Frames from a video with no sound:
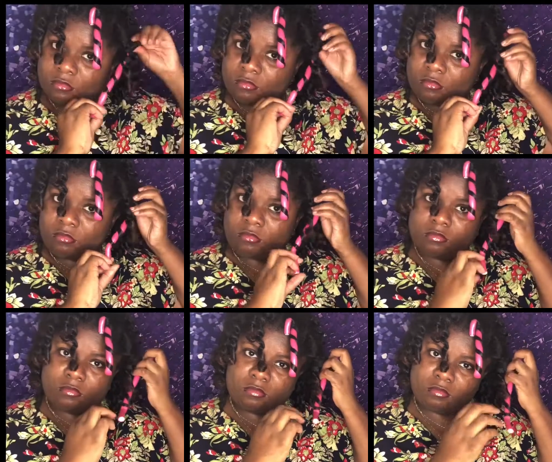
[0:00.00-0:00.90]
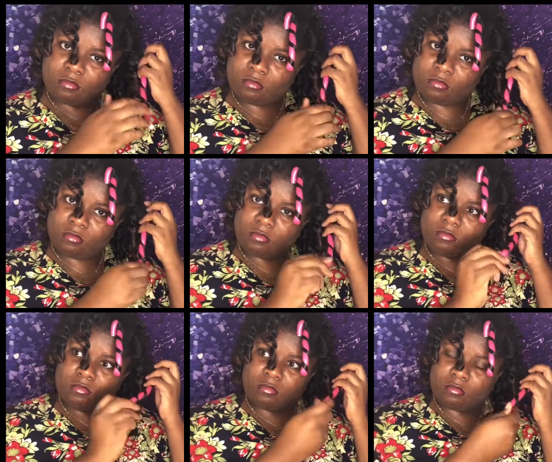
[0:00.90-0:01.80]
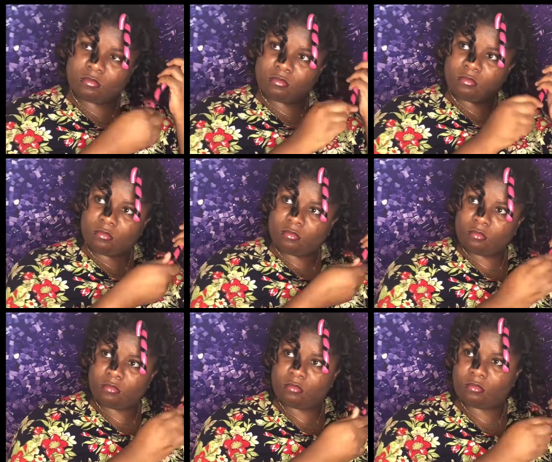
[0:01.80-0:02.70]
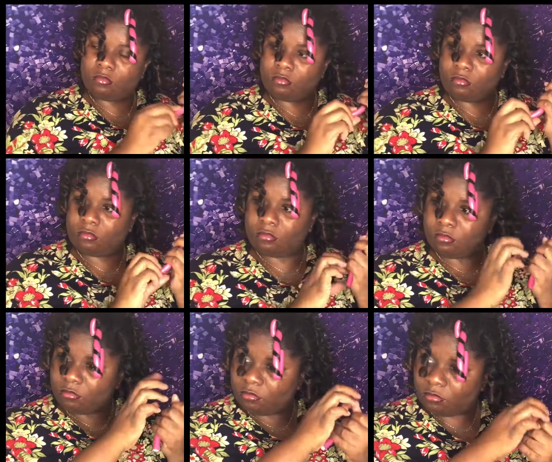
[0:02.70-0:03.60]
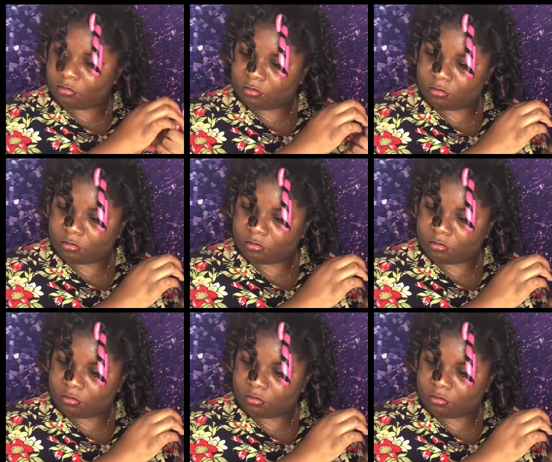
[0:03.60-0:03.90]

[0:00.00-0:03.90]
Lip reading: [no speech]